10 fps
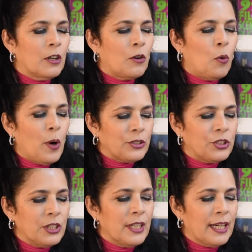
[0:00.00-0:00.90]
a
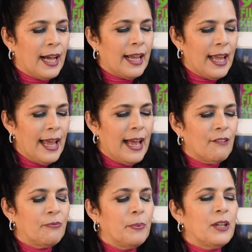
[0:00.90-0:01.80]
question that I
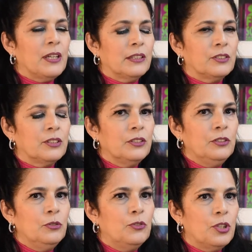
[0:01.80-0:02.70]
have, because
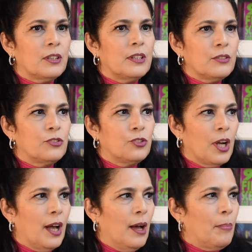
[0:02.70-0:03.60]
you took this
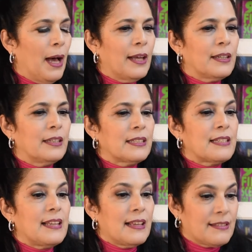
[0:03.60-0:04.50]
job out of
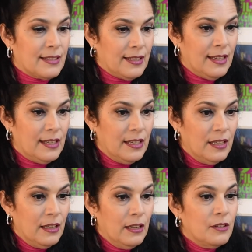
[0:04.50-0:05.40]
necessity
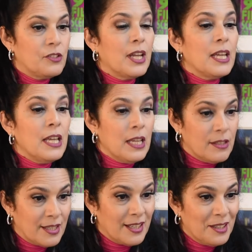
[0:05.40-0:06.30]
to right.
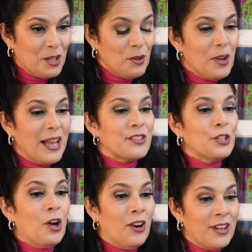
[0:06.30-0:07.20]
eat. You, as
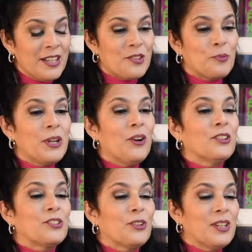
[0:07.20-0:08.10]
an artist, we
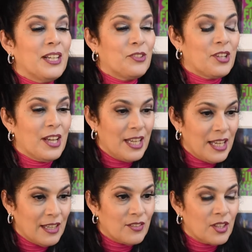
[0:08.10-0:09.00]
also need to
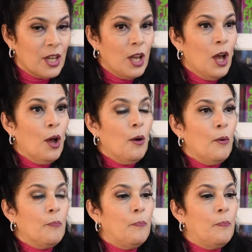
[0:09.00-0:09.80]
eat. Yeah.